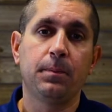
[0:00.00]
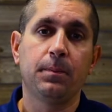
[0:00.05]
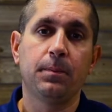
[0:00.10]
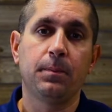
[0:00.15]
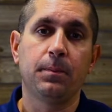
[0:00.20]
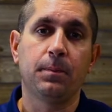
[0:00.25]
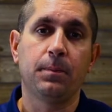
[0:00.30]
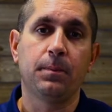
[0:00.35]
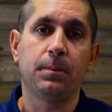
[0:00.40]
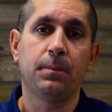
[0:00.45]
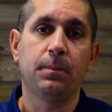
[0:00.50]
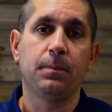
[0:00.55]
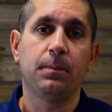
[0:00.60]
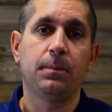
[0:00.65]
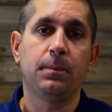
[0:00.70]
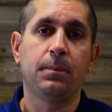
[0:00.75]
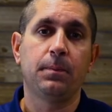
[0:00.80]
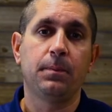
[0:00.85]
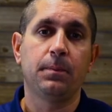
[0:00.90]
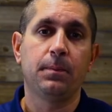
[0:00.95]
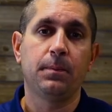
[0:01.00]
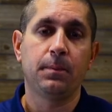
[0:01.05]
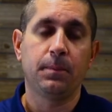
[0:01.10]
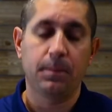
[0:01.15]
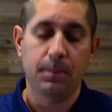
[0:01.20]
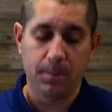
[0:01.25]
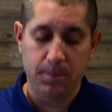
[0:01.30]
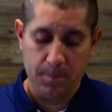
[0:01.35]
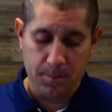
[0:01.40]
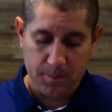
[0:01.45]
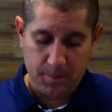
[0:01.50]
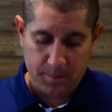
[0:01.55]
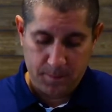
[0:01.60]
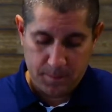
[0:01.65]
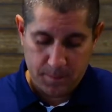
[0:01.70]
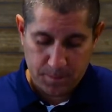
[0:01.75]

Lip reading: Nothing is said.